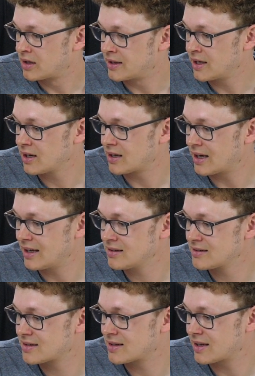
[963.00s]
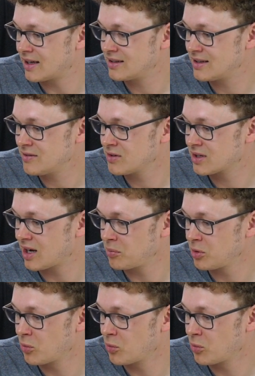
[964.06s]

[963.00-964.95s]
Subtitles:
Yeah, and even a couple